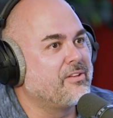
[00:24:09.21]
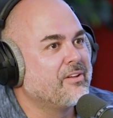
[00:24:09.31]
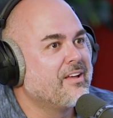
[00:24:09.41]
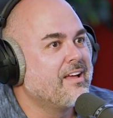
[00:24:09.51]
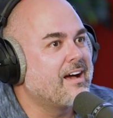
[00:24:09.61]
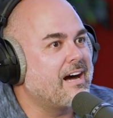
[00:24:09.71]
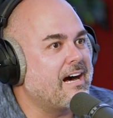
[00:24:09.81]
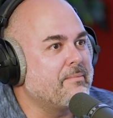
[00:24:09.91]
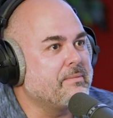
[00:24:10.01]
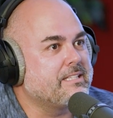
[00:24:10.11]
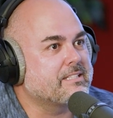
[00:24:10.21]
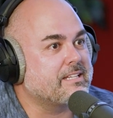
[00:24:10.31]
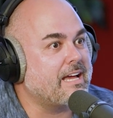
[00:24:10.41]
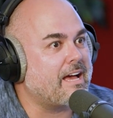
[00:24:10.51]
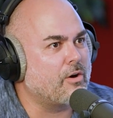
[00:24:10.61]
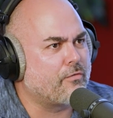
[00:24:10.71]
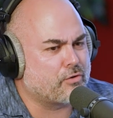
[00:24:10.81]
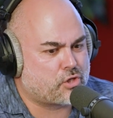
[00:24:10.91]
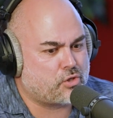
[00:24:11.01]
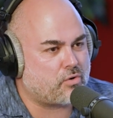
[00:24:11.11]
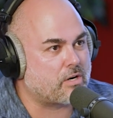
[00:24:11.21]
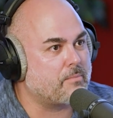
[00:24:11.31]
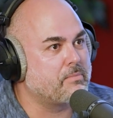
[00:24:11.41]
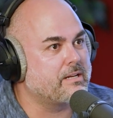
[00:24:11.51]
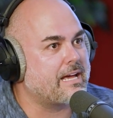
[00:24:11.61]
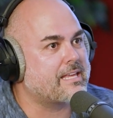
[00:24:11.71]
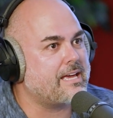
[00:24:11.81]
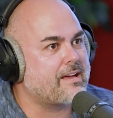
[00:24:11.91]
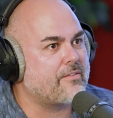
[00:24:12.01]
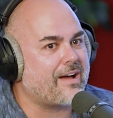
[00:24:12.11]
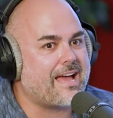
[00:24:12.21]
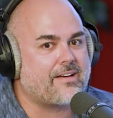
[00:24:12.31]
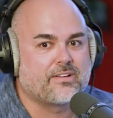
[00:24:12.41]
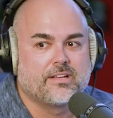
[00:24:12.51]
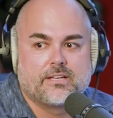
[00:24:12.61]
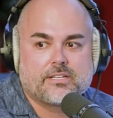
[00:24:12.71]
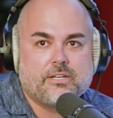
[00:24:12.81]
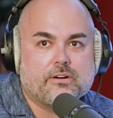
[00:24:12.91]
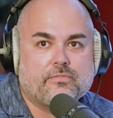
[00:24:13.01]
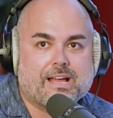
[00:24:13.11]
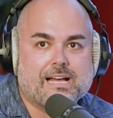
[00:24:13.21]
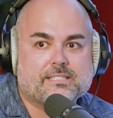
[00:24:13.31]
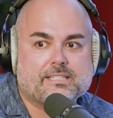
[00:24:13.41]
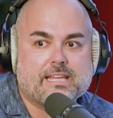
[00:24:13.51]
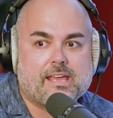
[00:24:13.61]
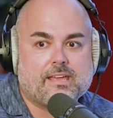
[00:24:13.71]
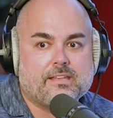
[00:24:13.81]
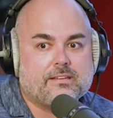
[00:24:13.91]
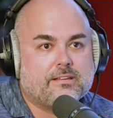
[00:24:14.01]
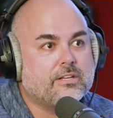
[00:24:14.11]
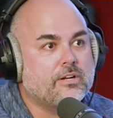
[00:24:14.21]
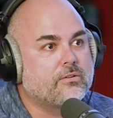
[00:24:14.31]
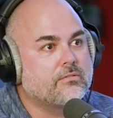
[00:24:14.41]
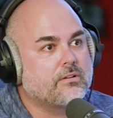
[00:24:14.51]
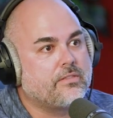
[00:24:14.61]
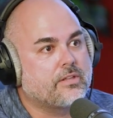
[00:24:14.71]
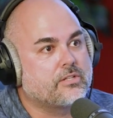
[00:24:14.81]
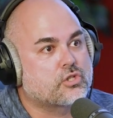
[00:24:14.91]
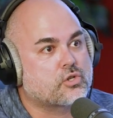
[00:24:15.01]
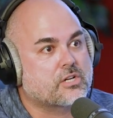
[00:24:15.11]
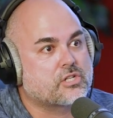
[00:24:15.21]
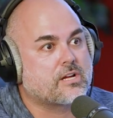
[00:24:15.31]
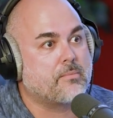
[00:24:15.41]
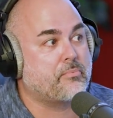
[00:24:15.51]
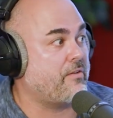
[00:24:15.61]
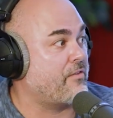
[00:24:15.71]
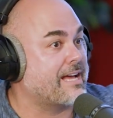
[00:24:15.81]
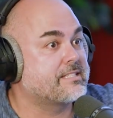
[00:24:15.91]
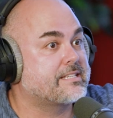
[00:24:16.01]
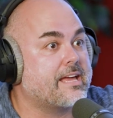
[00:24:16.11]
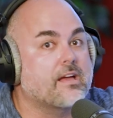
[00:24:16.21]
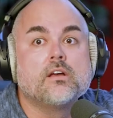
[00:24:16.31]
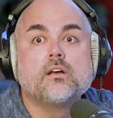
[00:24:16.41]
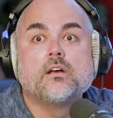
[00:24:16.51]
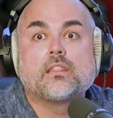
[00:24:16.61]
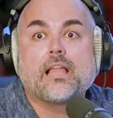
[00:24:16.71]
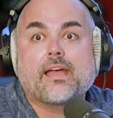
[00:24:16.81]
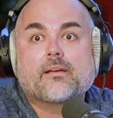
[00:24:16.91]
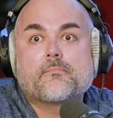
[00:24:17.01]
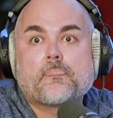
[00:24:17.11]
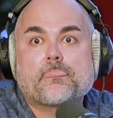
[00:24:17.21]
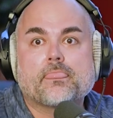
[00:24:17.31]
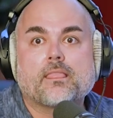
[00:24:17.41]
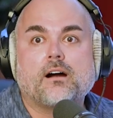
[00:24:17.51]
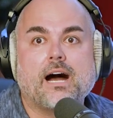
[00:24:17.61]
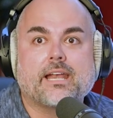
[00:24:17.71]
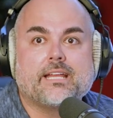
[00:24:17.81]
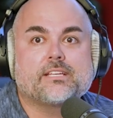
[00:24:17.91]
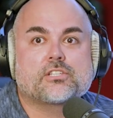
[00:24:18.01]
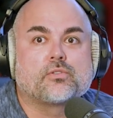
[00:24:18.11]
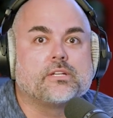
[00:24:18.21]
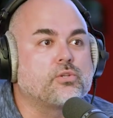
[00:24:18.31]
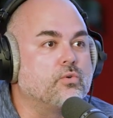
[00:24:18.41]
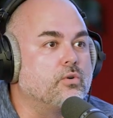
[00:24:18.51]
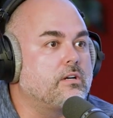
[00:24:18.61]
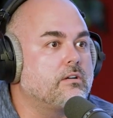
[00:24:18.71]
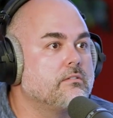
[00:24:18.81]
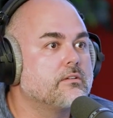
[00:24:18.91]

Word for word: fun too. I mean, this yeah, no, for sure. But like, yeah, if I have, you know, if I got stake in, you know, in the construction company, if I got stake, like haunted history tour,